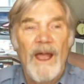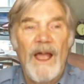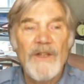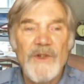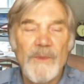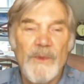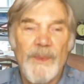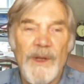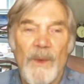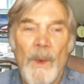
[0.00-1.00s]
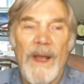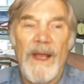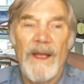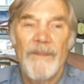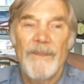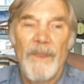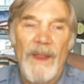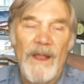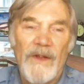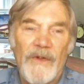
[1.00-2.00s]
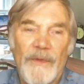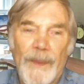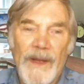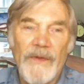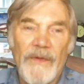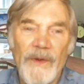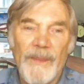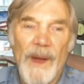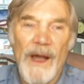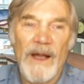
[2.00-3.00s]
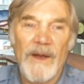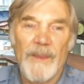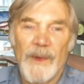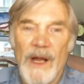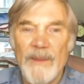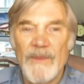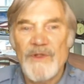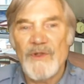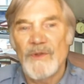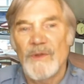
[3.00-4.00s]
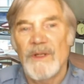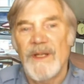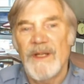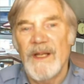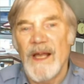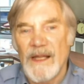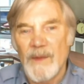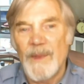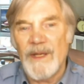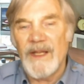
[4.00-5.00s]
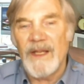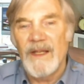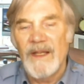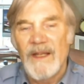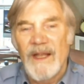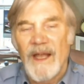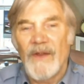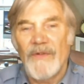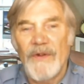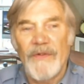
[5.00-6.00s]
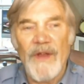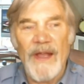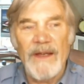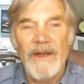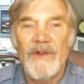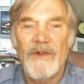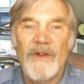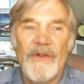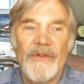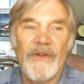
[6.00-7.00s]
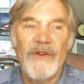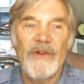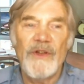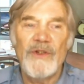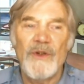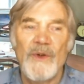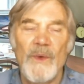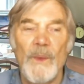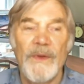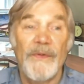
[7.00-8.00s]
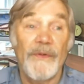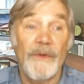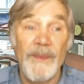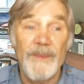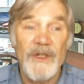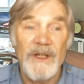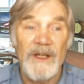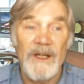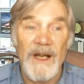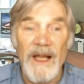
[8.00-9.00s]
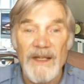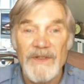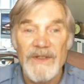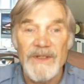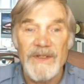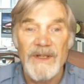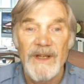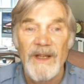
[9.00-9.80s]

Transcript: As you would be aware, Spencer Park Primary School in Albany has decided to discontinue with scripture classes